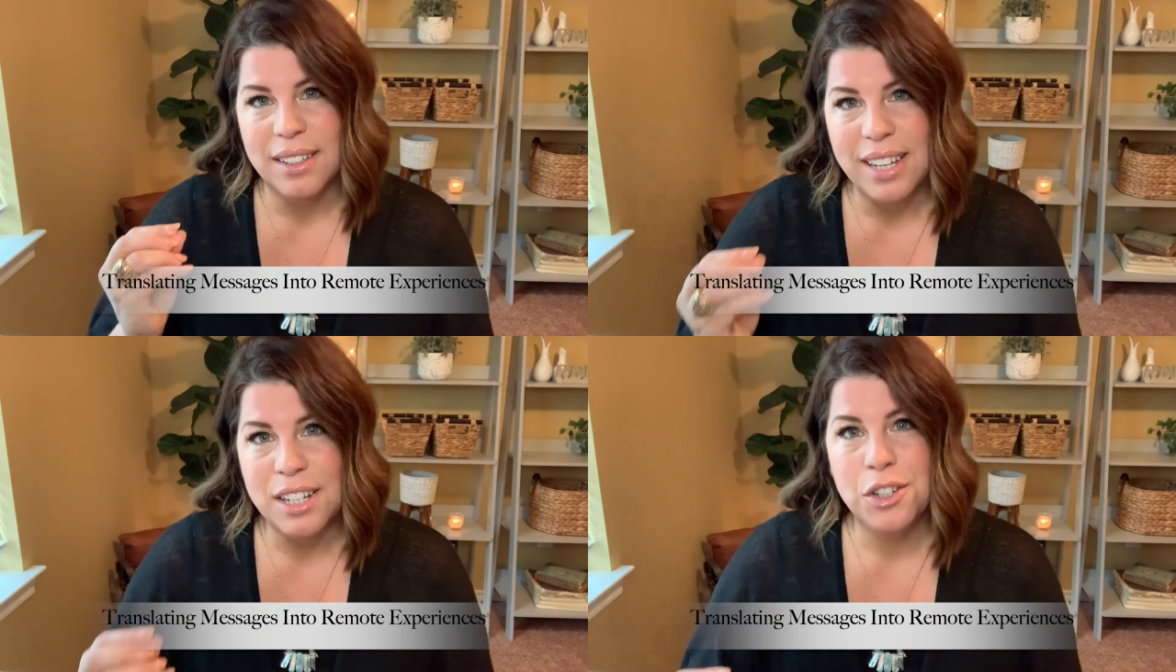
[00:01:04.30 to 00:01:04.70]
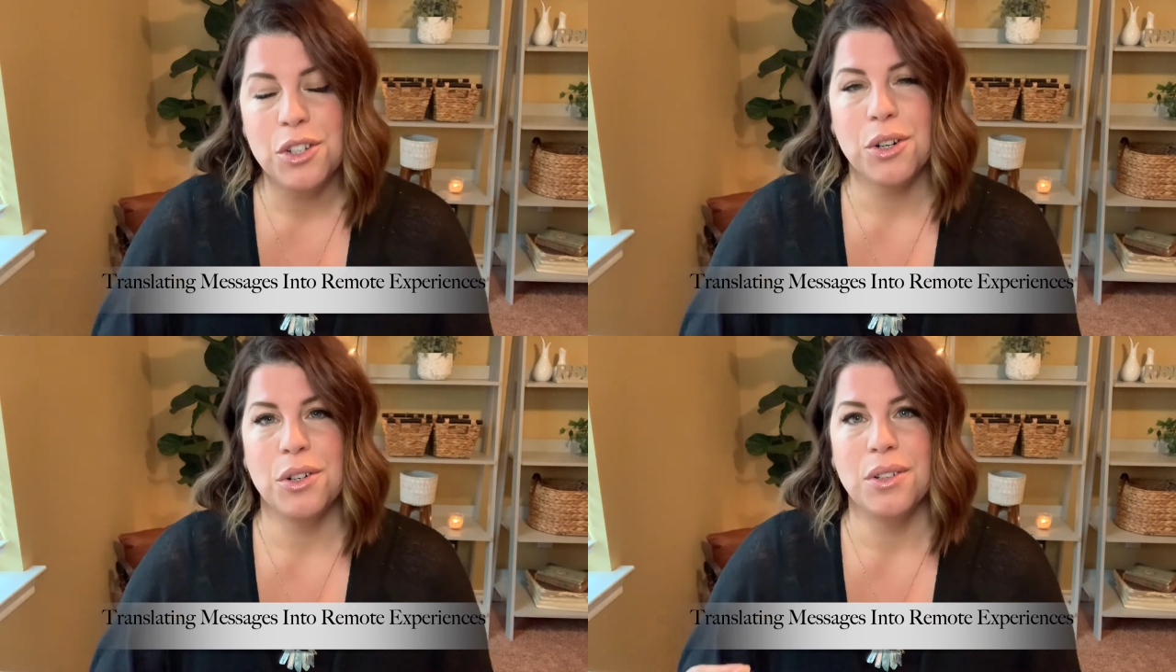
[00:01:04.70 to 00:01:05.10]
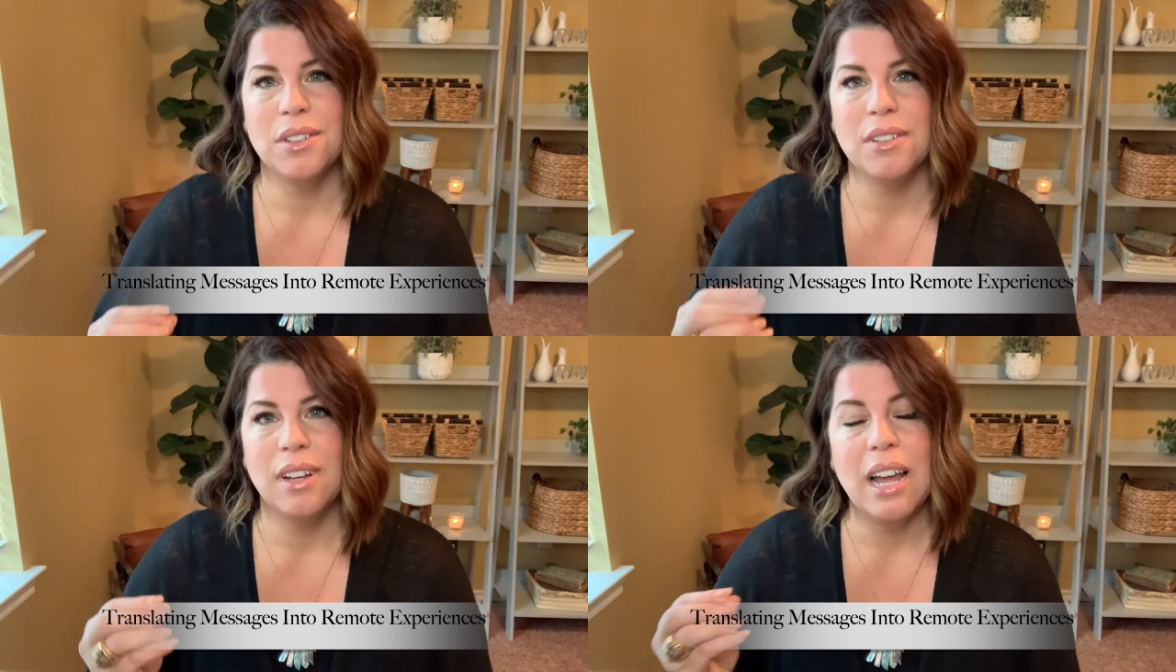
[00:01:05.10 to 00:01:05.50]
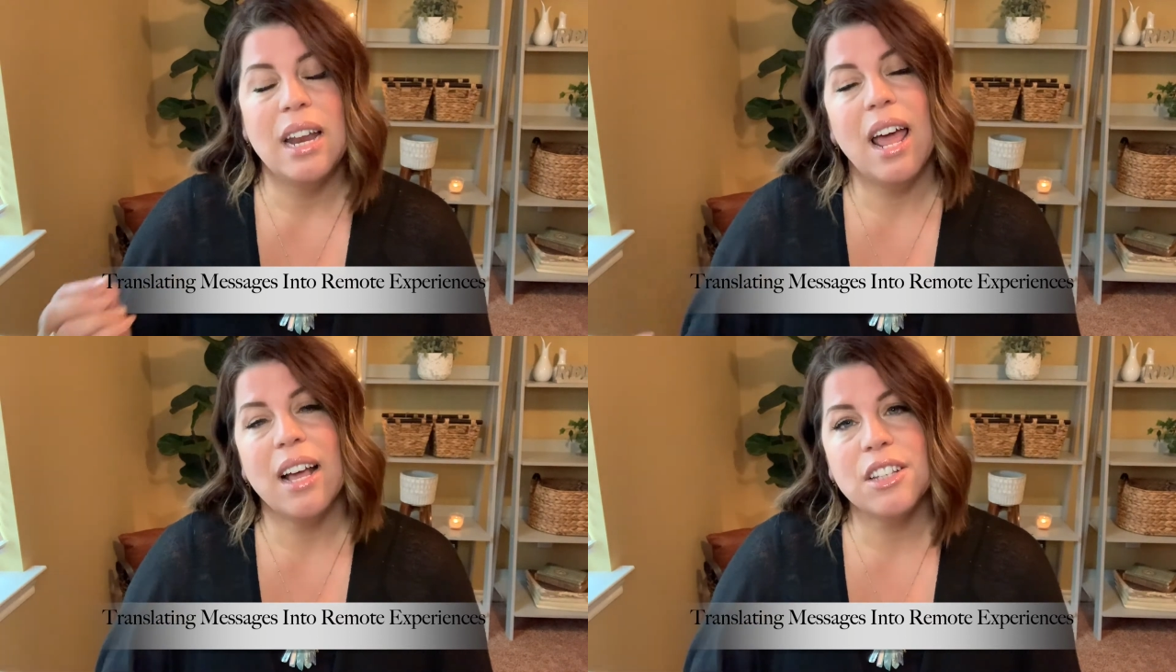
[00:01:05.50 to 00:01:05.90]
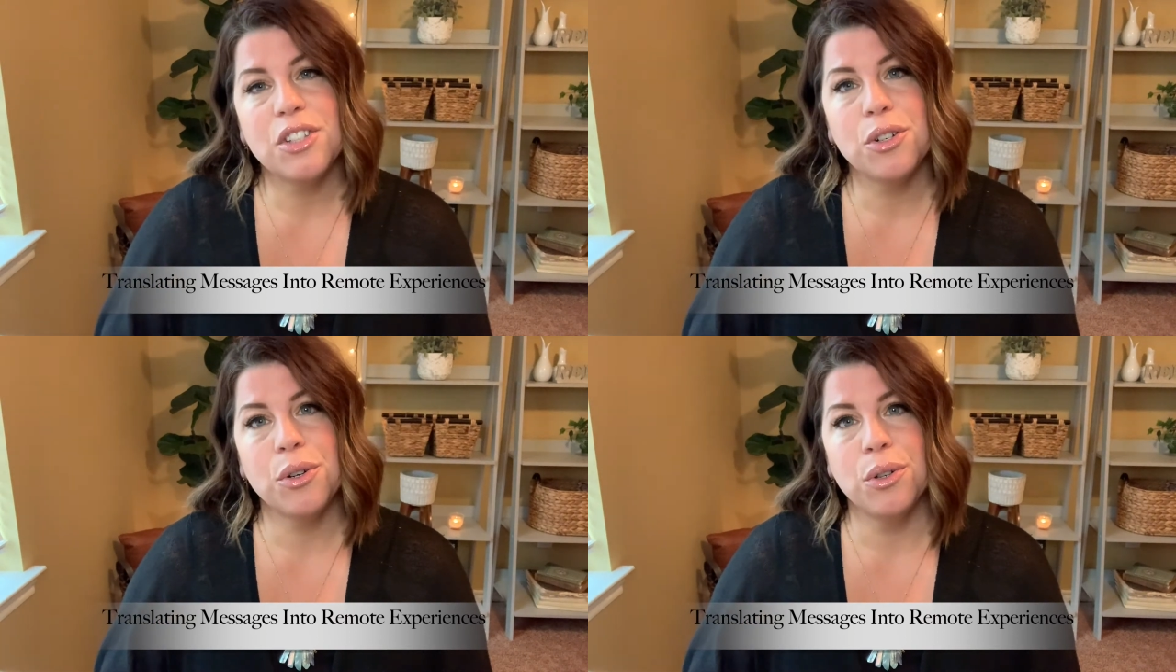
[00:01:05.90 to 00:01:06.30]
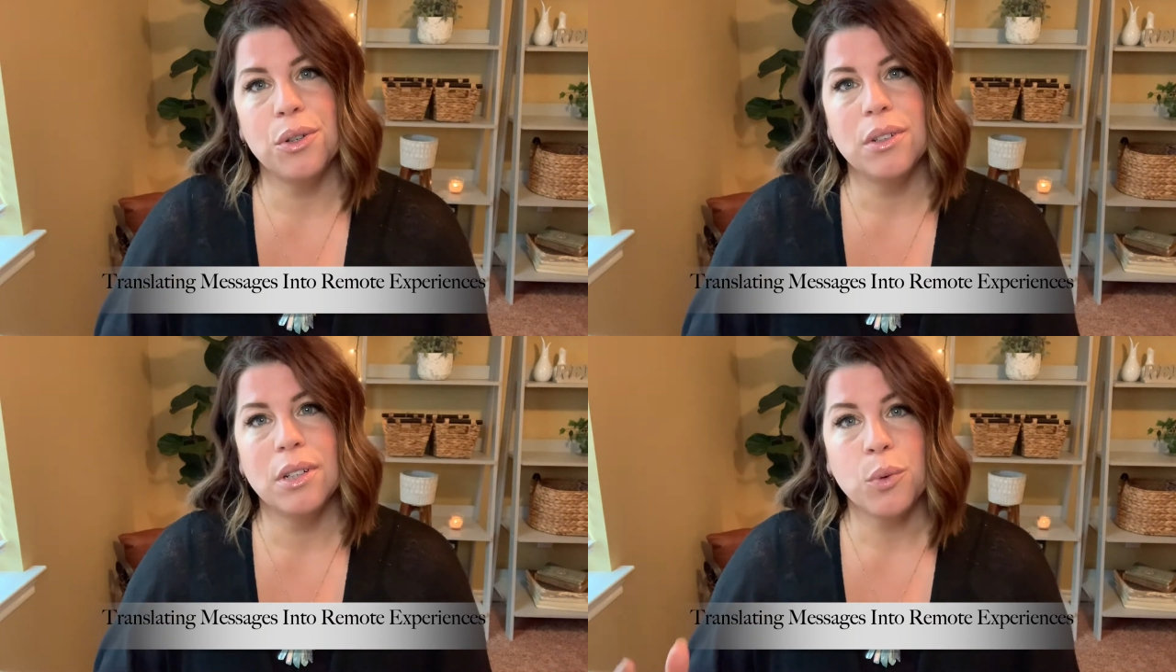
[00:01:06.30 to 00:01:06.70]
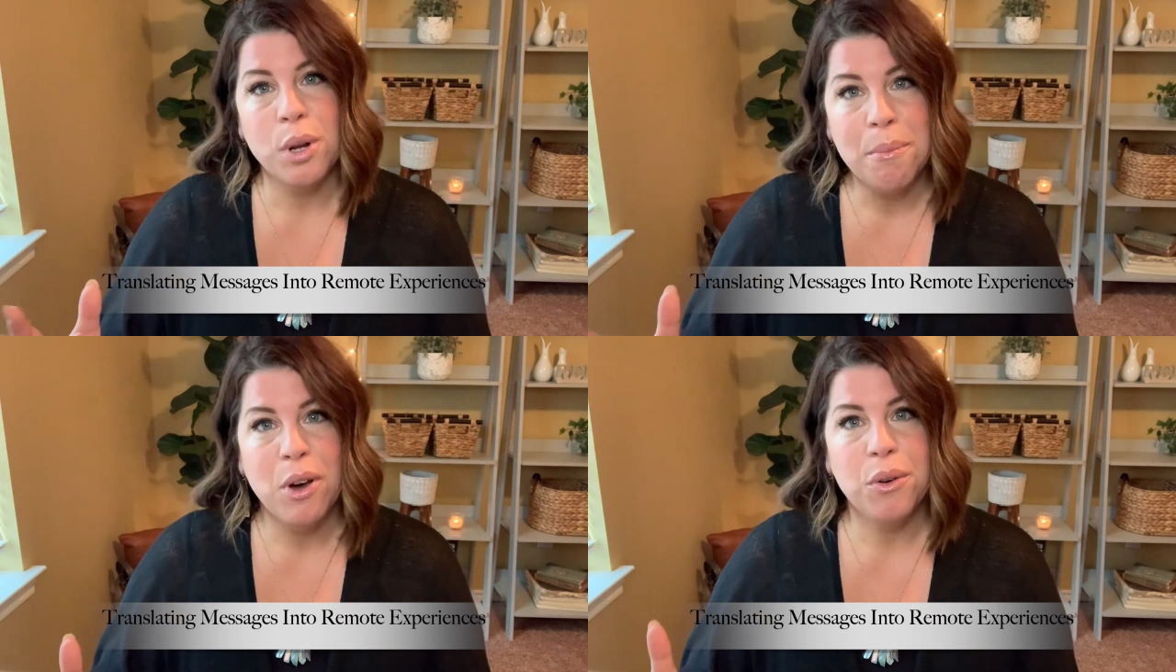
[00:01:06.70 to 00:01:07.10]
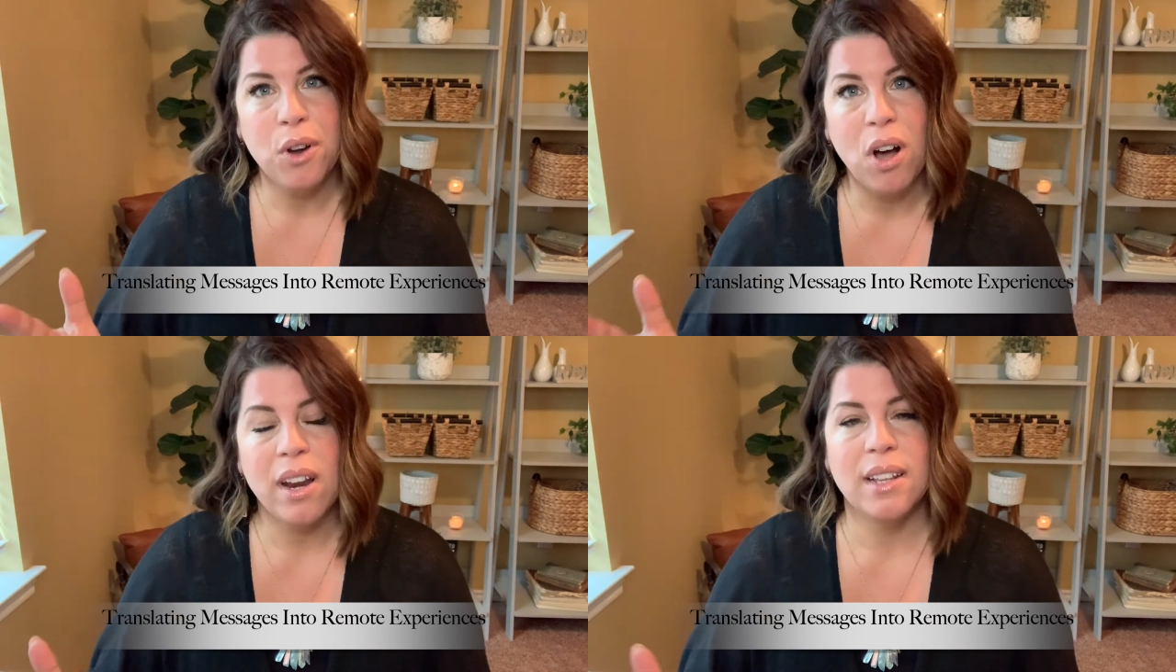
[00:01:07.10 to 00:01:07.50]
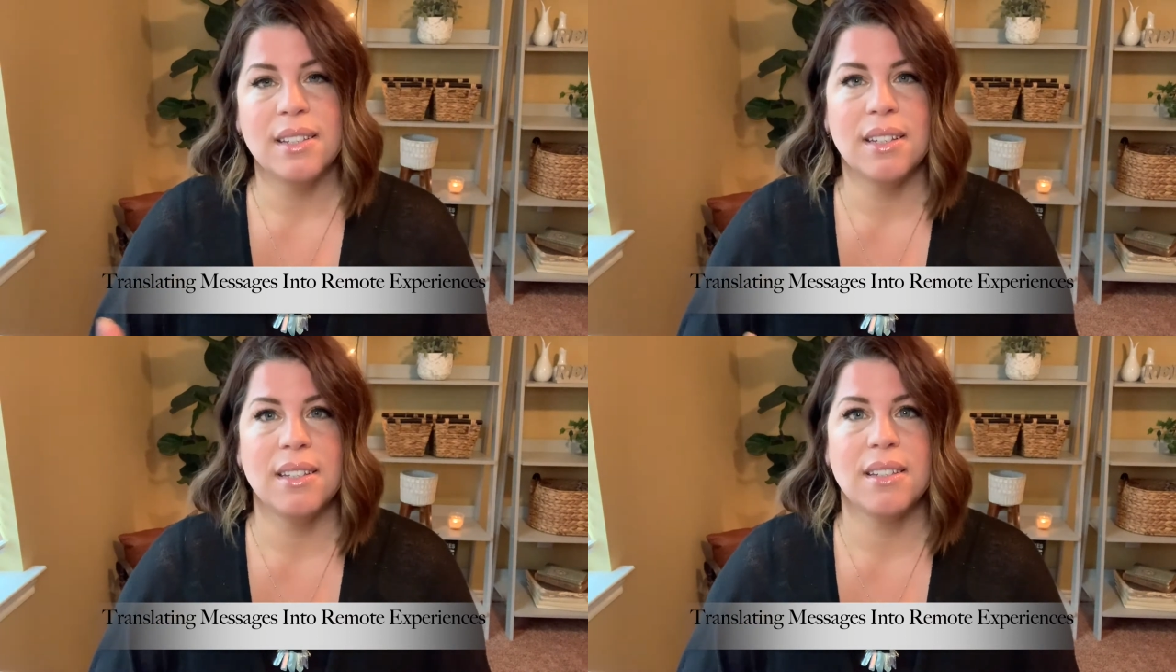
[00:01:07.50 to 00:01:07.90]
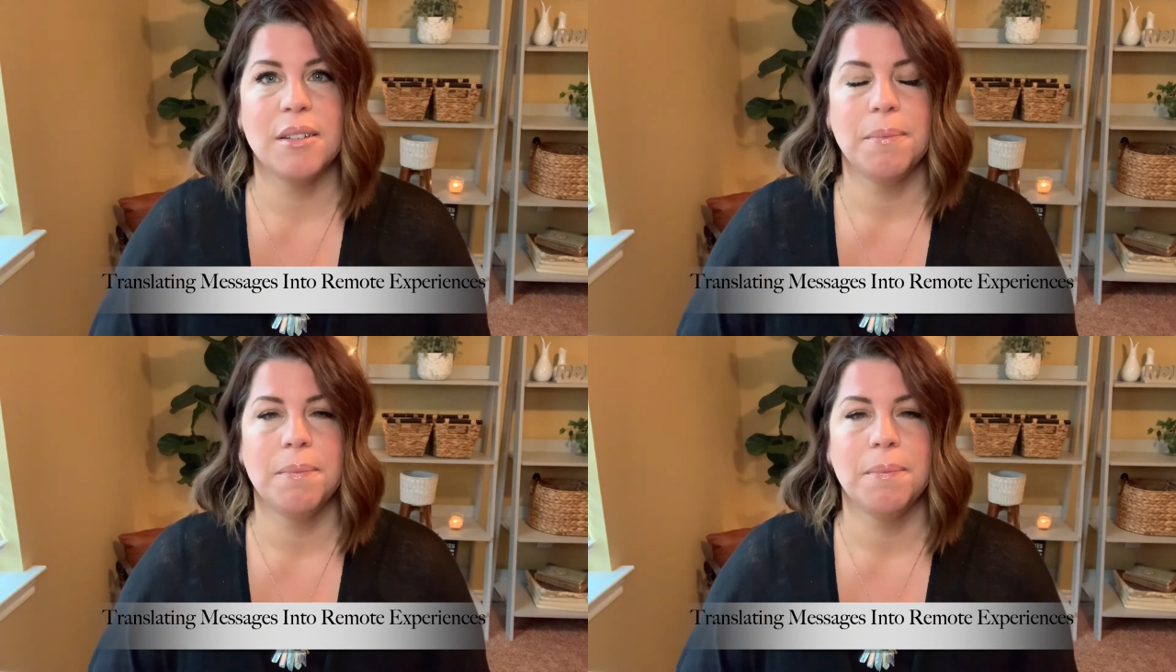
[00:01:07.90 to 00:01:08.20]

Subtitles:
internal and external remote audiences?